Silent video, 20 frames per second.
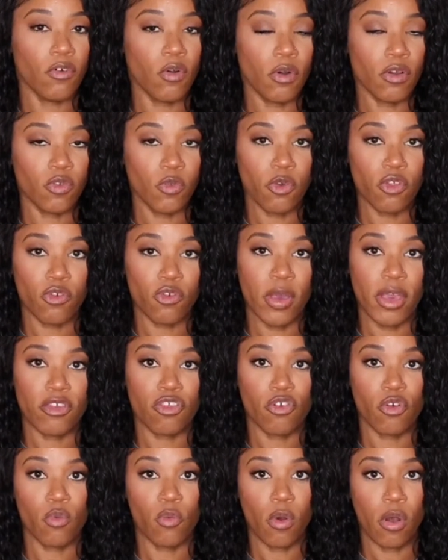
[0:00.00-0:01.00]
Of course, once you
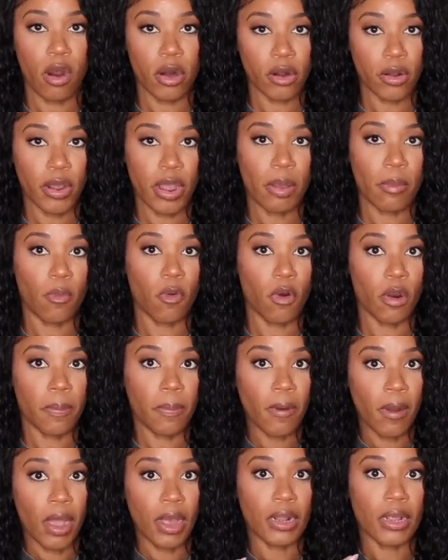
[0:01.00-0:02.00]
add your water and more
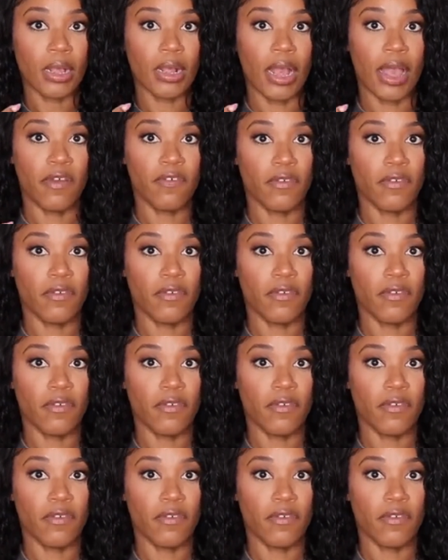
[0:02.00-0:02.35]
product,